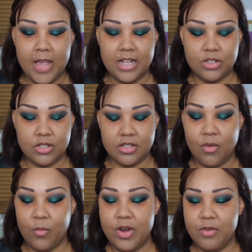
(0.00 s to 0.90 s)

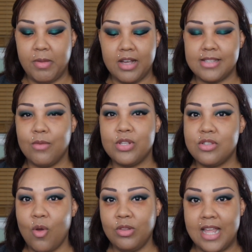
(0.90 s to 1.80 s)
It's weird because I was
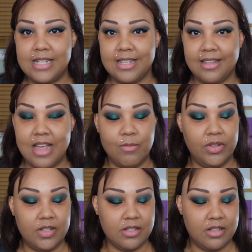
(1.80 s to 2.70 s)
so late to the game
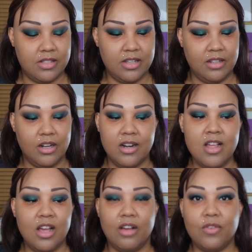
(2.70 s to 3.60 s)
with this concealer.
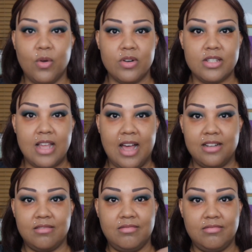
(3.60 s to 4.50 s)
Of course,
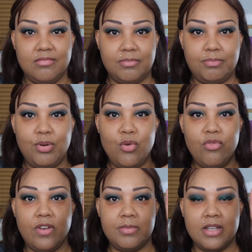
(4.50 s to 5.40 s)
that
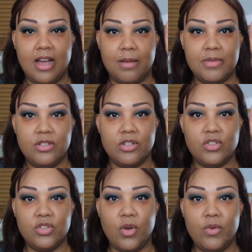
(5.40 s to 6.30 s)
poof up top is
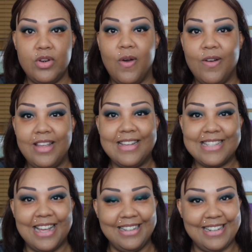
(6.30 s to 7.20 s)
just so annoying
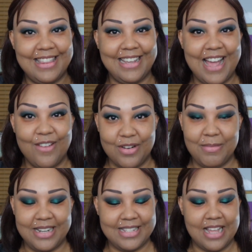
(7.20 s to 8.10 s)
as hell, and I think
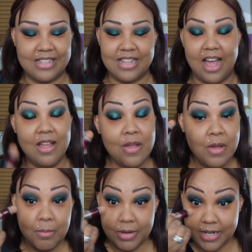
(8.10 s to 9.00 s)
everybody says that,
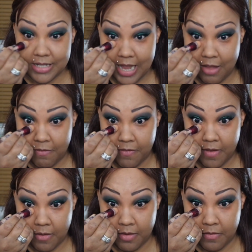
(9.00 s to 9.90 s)
but it is a
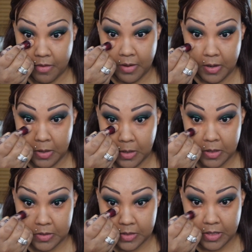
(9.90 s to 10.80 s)
very, very good
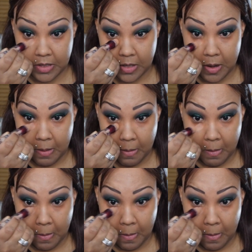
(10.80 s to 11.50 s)
concealer.